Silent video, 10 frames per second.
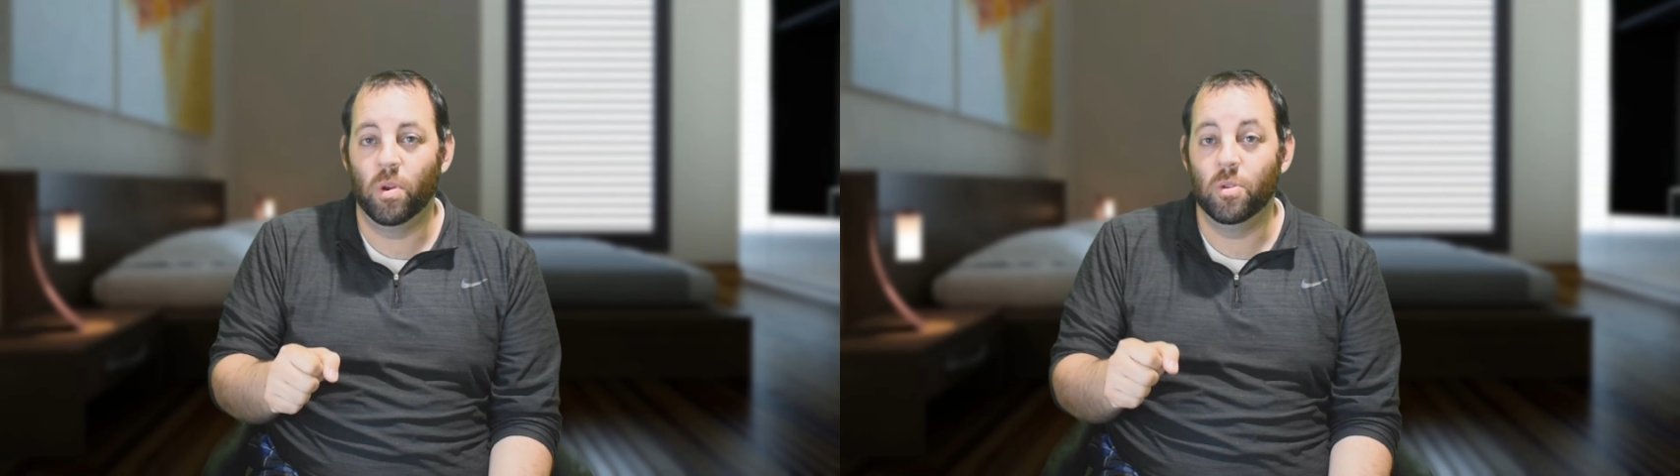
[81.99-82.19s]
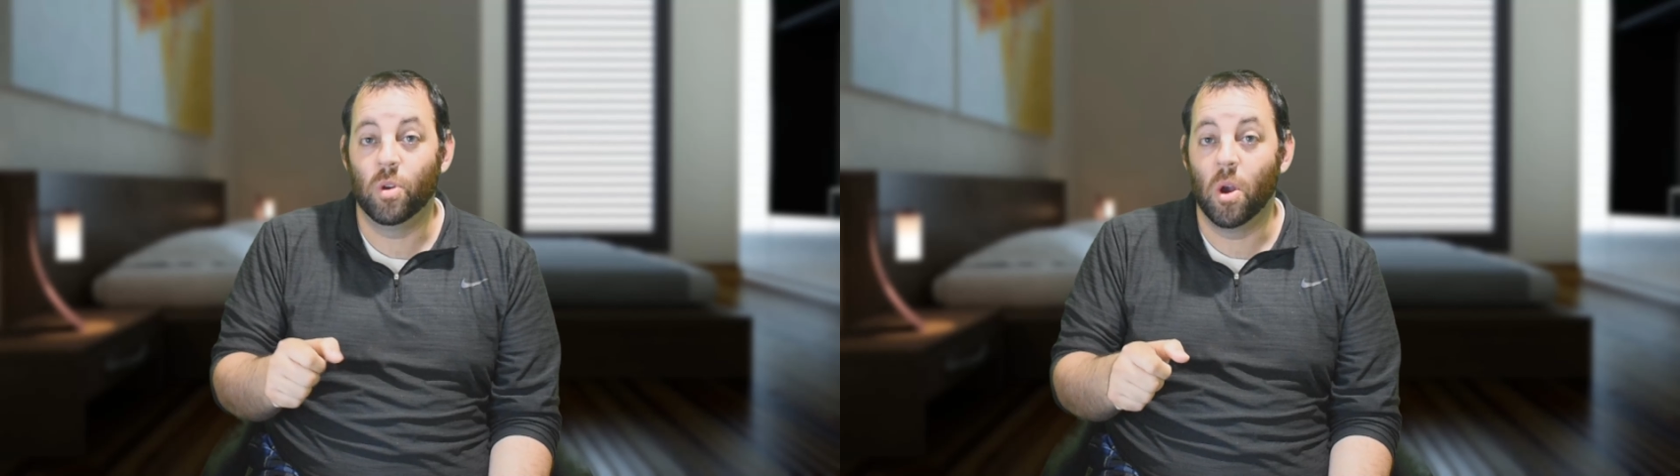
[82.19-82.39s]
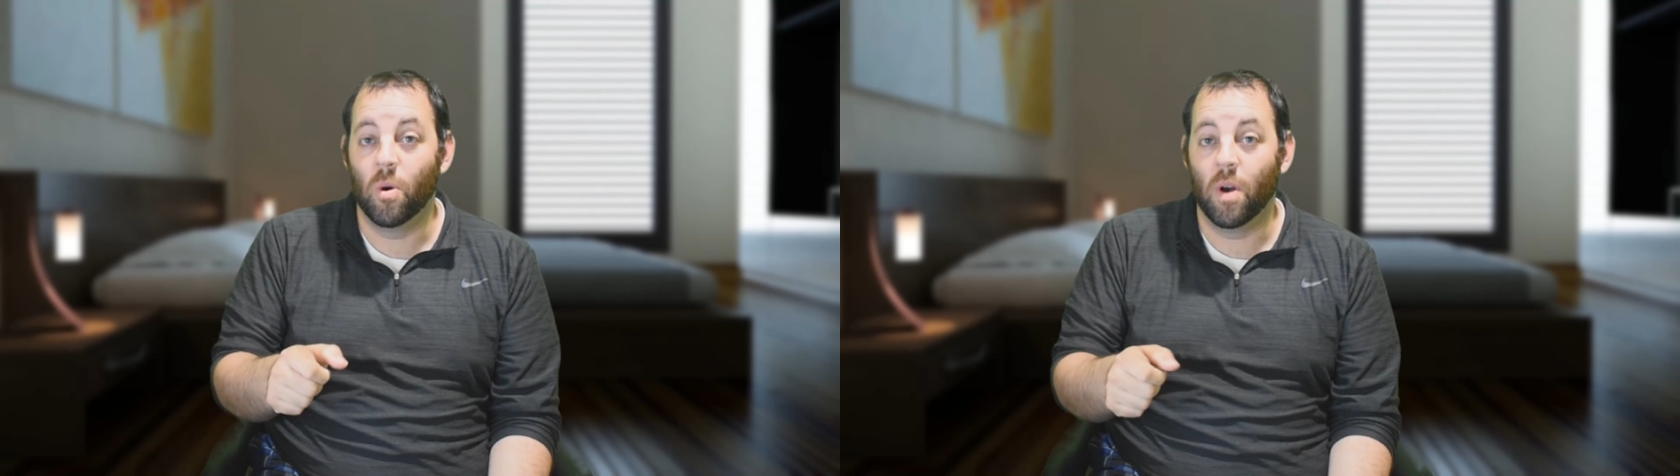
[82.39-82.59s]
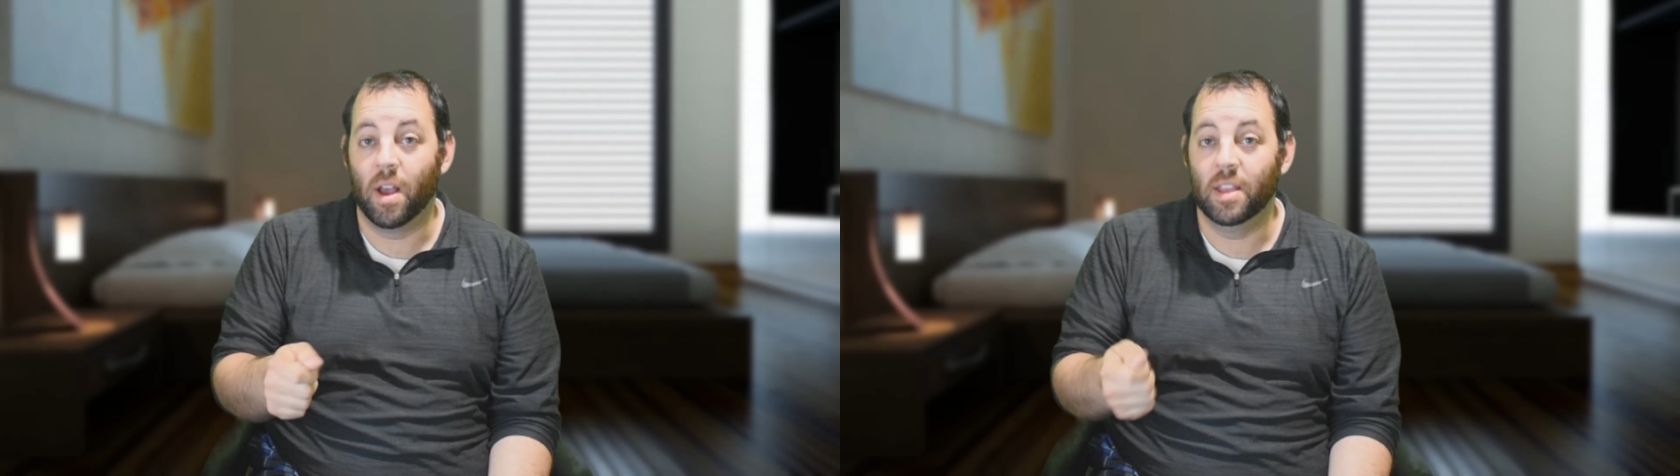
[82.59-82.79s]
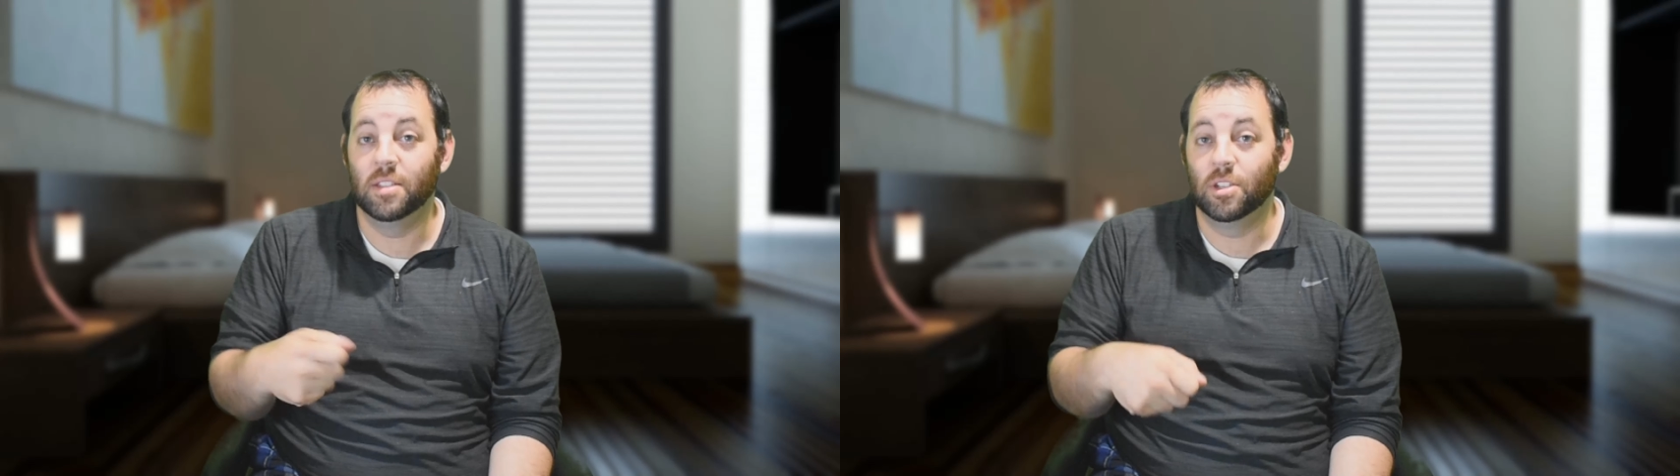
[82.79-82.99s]
you go
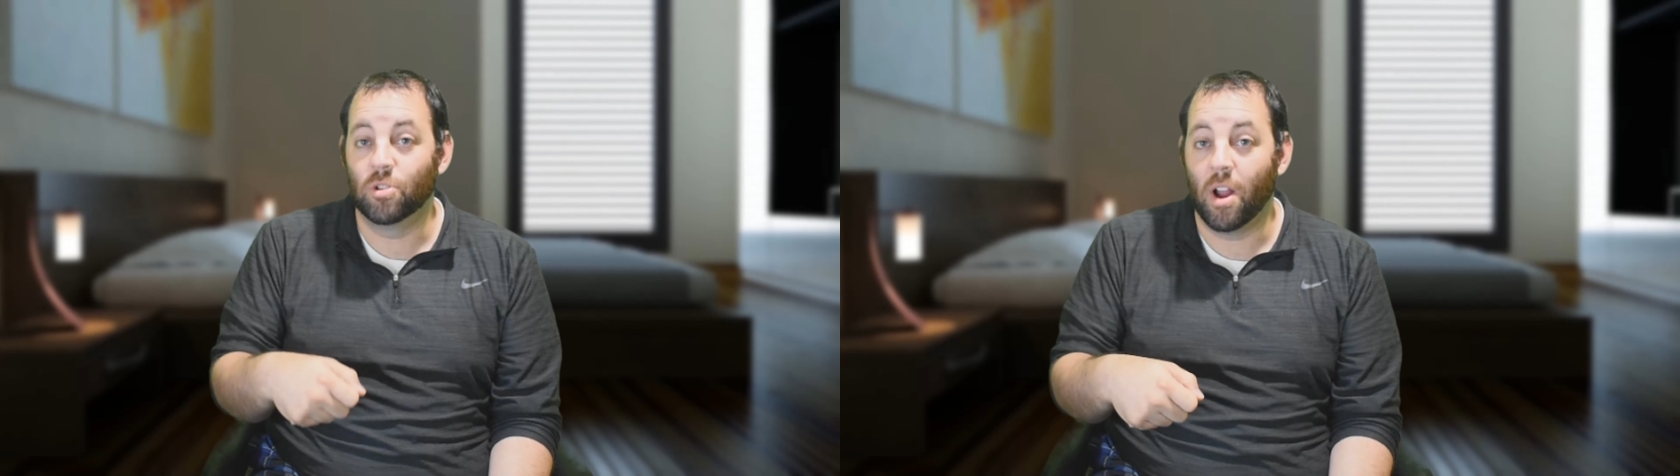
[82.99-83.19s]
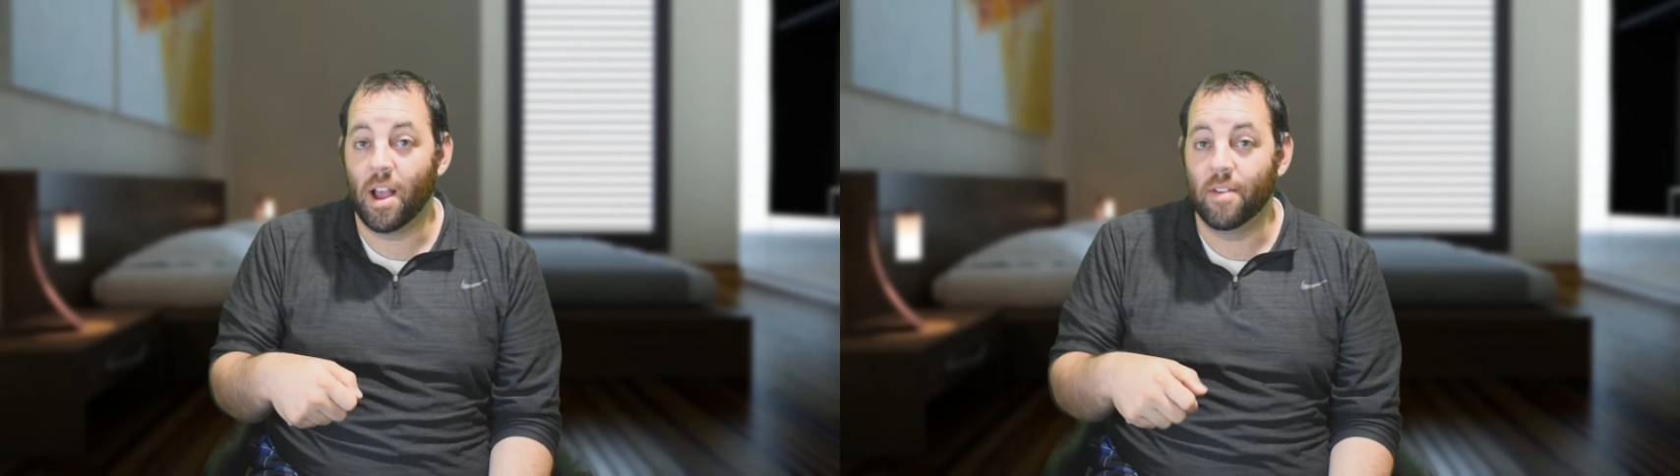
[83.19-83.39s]
into drive